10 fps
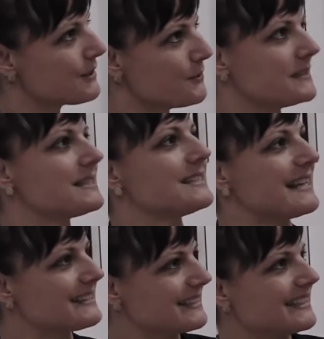
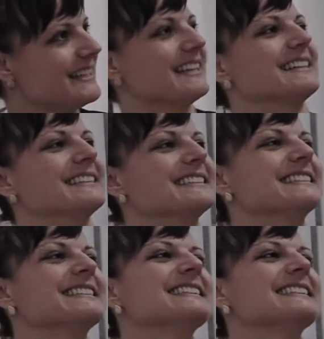coincidentally. Okay, fun.